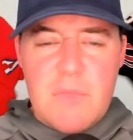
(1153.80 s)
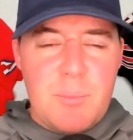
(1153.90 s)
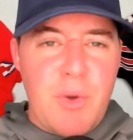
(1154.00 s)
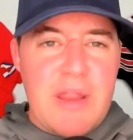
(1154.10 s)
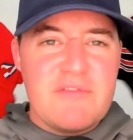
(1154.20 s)

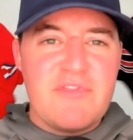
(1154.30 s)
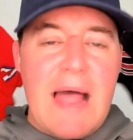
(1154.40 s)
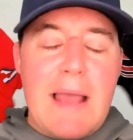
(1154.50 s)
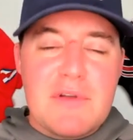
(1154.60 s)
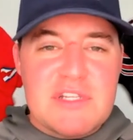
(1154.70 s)
Braden
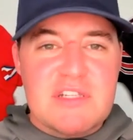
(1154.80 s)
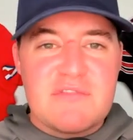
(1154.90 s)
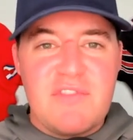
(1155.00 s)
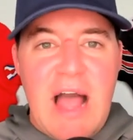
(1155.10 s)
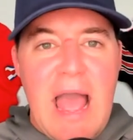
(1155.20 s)
Flowers has
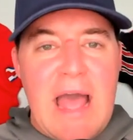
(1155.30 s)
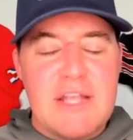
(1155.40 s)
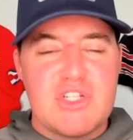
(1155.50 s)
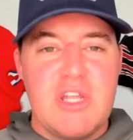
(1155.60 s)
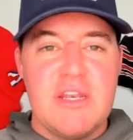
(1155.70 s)

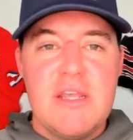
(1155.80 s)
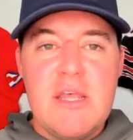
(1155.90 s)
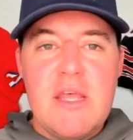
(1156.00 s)
flashed. And,